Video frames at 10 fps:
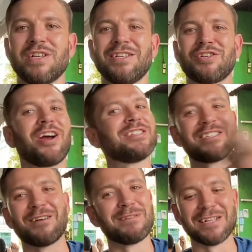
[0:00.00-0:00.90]
He tried to
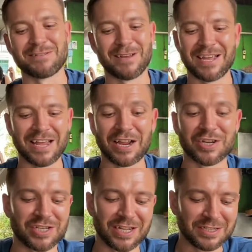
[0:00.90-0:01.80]
tell me he didn't speak any
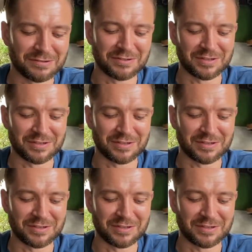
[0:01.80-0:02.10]
English and then